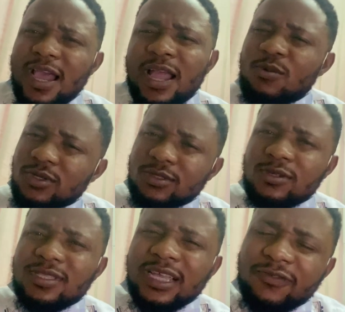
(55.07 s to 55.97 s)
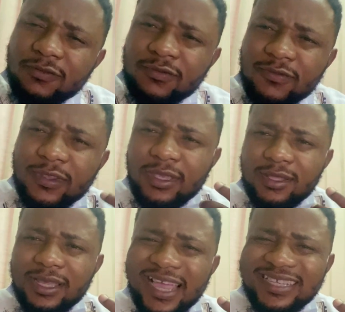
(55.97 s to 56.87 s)
i was not that
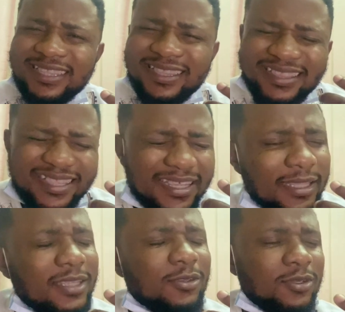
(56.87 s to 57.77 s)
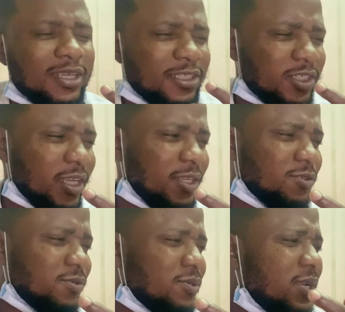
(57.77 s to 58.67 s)
fulfilled i needed another
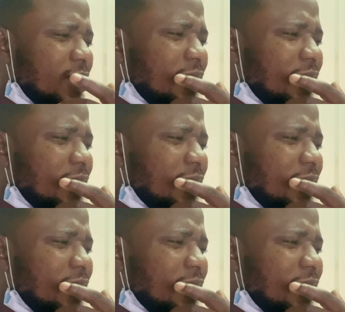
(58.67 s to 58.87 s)
channel